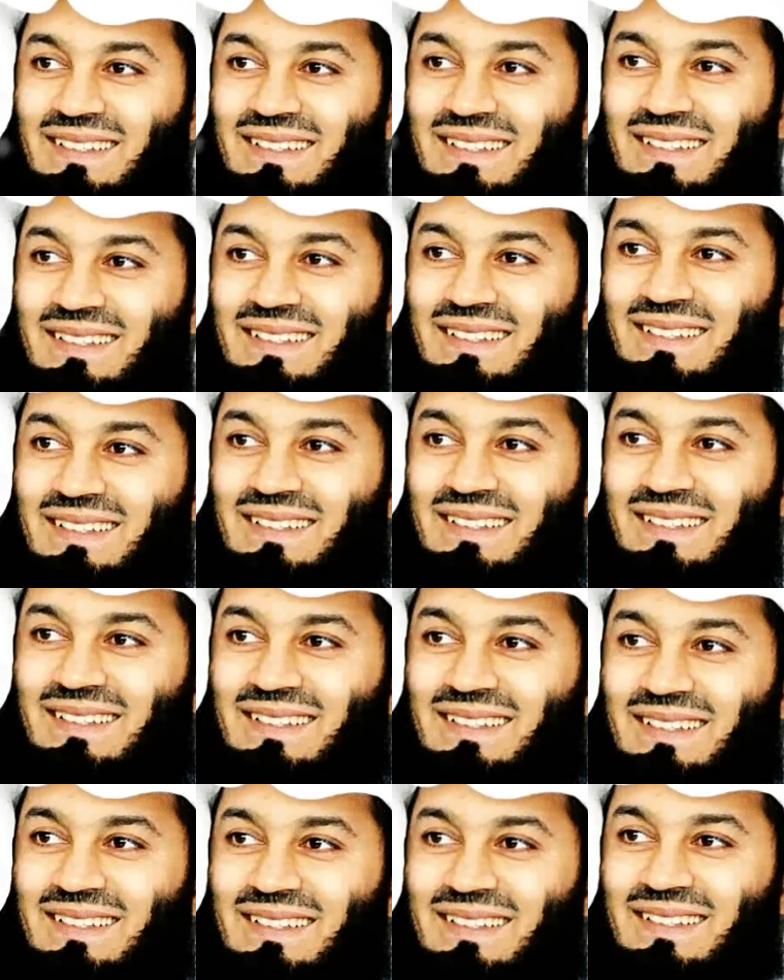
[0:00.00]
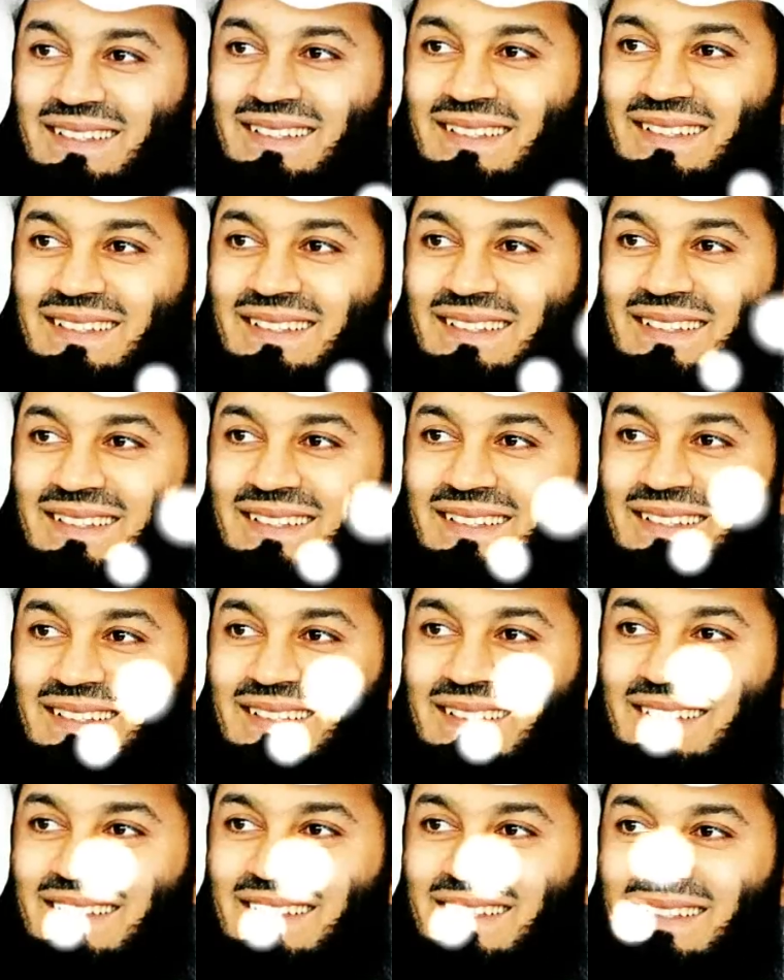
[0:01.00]
What makes you
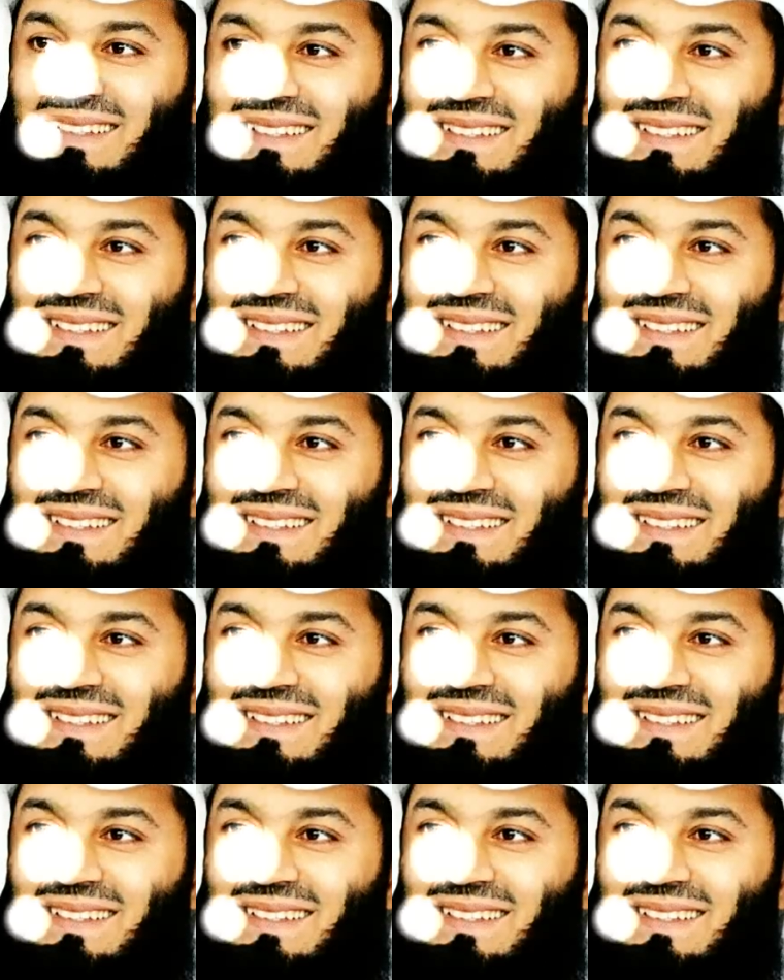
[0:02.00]
better